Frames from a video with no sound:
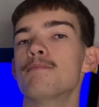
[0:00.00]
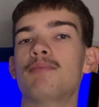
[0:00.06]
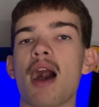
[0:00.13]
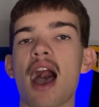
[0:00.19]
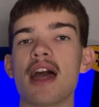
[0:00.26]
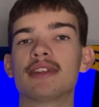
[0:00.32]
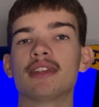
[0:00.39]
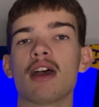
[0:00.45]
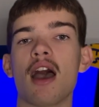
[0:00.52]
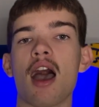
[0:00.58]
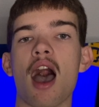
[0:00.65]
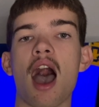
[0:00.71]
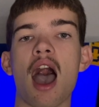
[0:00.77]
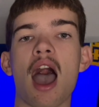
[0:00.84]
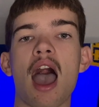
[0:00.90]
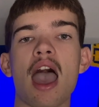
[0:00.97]
But
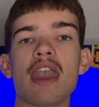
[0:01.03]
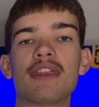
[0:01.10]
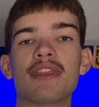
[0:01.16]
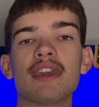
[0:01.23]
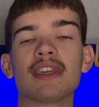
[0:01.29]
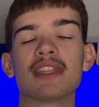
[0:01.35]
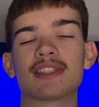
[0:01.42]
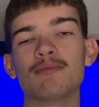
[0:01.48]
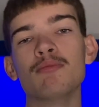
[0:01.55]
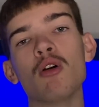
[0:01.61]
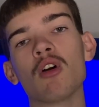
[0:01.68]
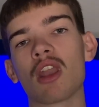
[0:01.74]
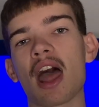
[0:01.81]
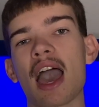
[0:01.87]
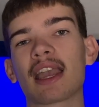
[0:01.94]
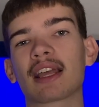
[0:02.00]
I think it's more
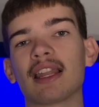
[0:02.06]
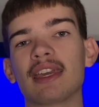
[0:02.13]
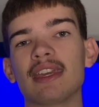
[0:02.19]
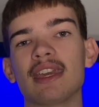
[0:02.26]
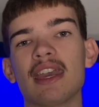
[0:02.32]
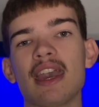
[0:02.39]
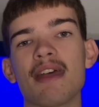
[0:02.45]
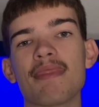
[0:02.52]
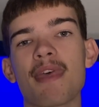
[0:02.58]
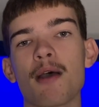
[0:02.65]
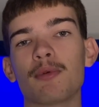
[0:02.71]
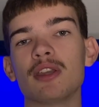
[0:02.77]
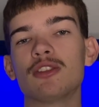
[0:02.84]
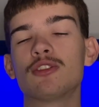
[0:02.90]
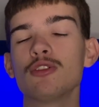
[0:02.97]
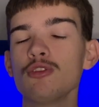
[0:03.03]
likely that we
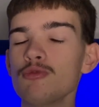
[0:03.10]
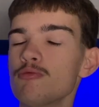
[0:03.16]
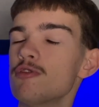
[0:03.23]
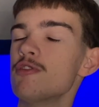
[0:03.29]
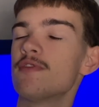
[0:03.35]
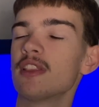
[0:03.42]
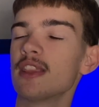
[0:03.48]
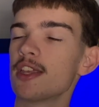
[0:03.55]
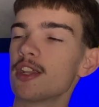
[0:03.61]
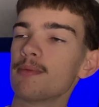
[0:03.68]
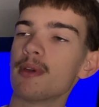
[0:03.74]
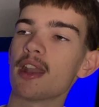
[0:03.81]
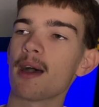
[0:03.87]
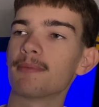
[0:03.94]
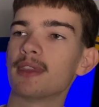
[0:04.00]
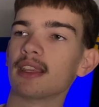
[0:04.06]
do move a little bit
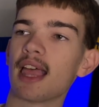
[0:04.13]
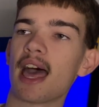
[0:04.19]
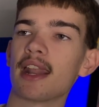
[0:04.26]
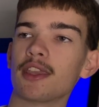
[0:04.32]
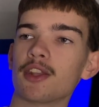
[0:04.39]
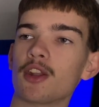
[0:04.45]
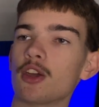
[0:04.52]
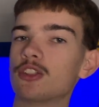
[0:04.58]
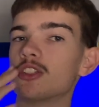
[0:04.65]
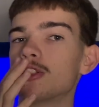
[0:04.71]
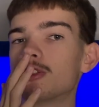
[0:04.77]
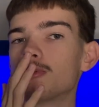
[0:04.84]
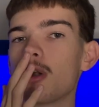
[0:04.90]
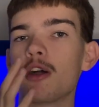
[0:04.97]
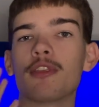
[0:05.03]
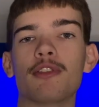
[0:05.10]
up the ladder, to the
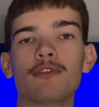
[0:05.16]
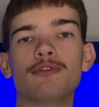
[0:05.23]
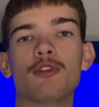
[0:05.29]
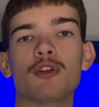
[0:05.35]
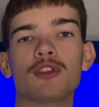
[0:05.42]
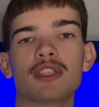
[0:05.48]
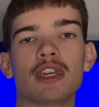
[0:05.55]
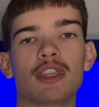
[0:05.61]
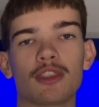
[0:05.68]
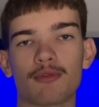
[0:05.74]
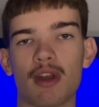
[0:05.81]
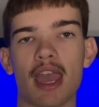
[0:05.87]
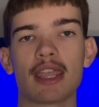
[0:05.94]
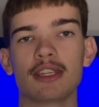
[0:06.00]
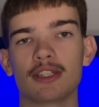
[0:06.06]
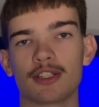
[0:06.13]
12th or 14th
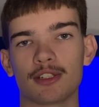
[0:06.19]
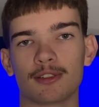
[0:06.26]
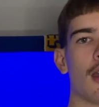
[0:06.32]
range.